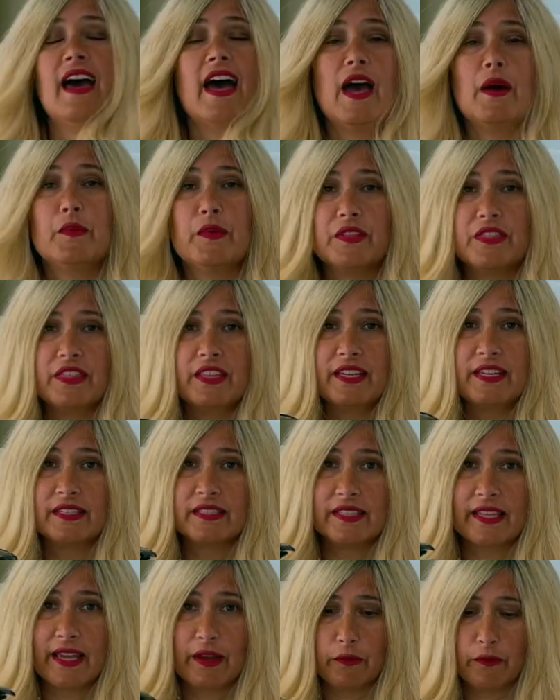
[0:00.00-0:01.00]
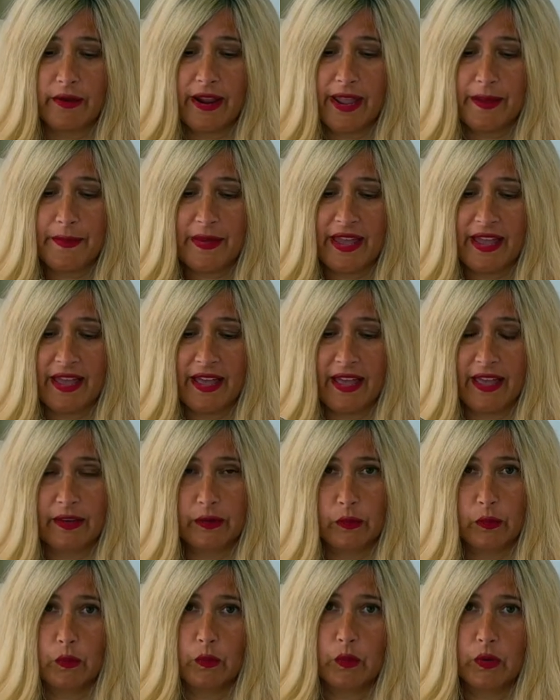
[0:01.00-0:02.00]
And with things like
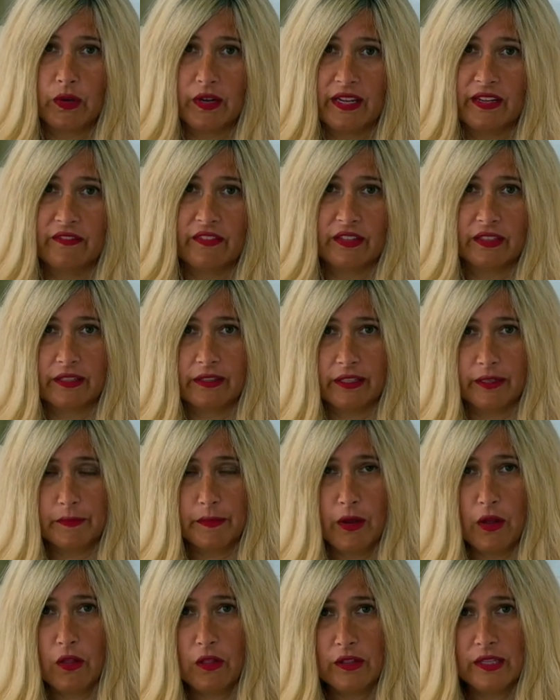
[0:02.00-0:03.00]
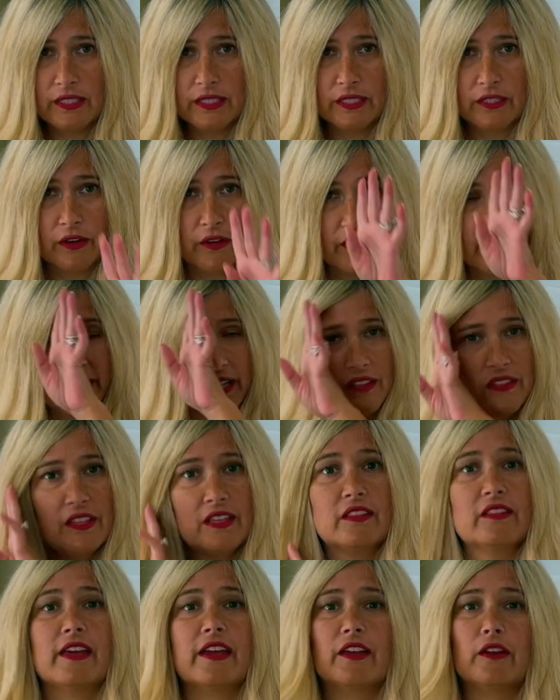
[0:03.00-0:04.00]
RayBan or even Lily Pulitzer or
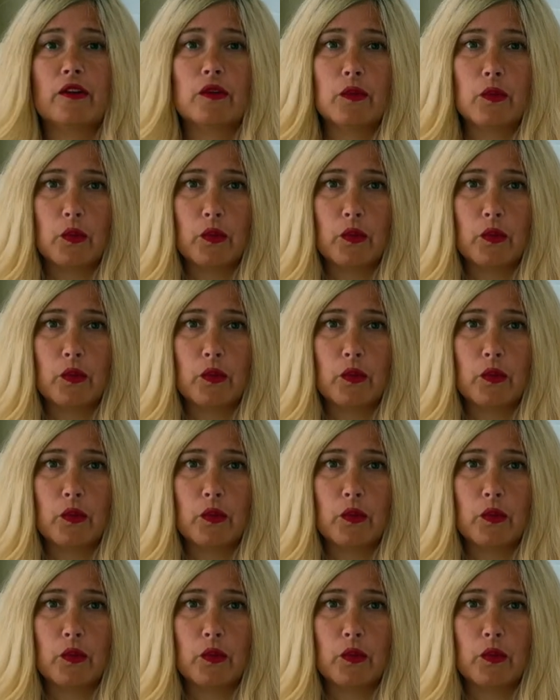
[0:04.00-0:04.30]
anything that you're